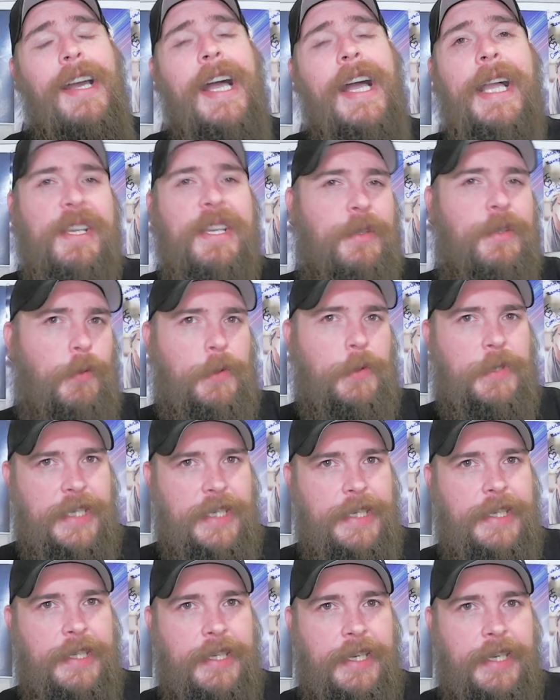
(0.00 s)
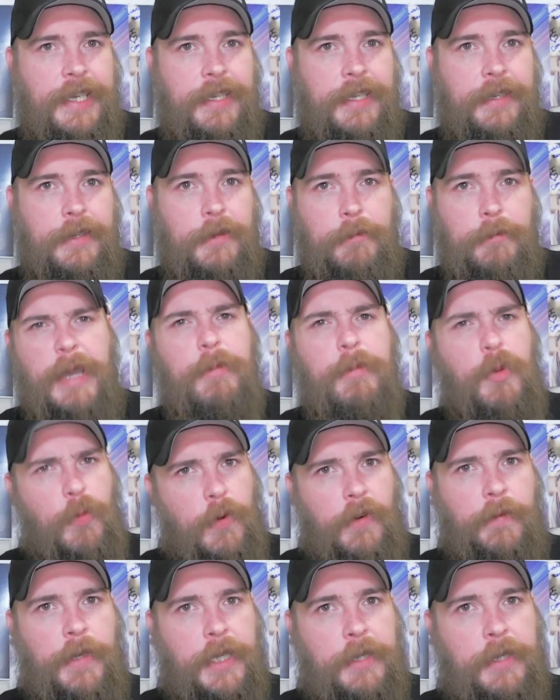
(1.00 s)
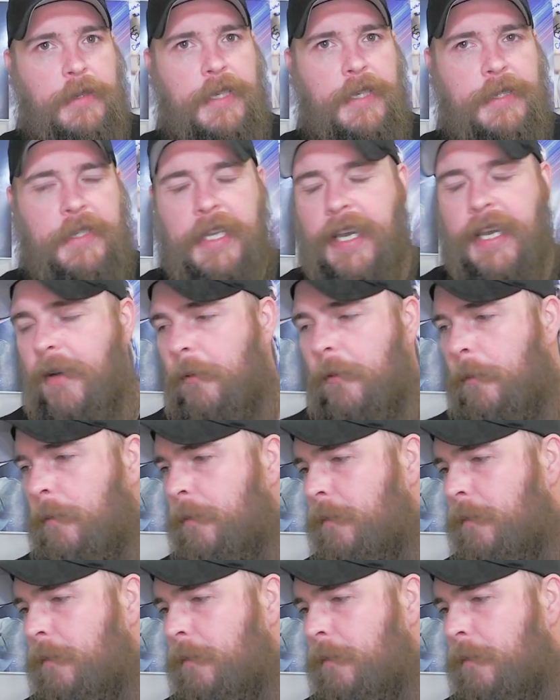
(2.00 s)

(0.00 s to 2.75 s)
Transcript: I guess we'll see in the end. Maybe we'll figure this out.